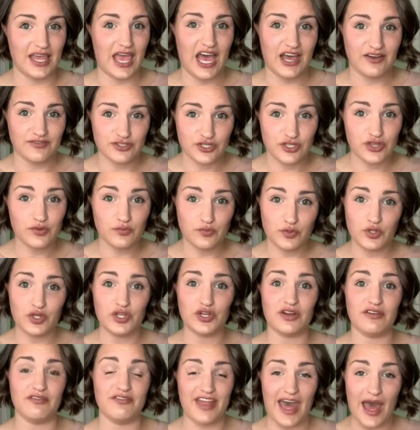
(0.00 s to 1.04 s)
after the ruler
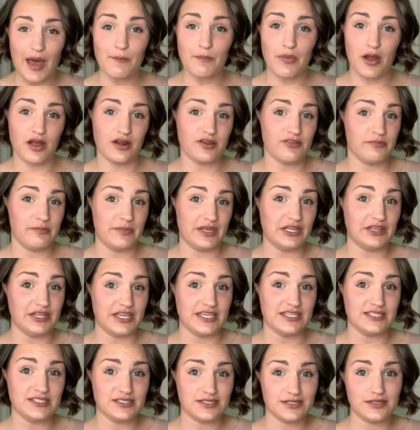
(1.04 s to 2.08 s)
of that part of the Middle
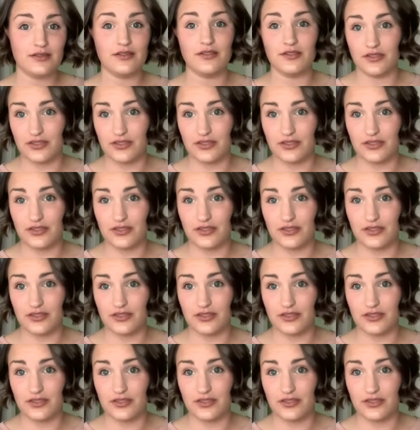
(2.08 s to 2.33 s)
East,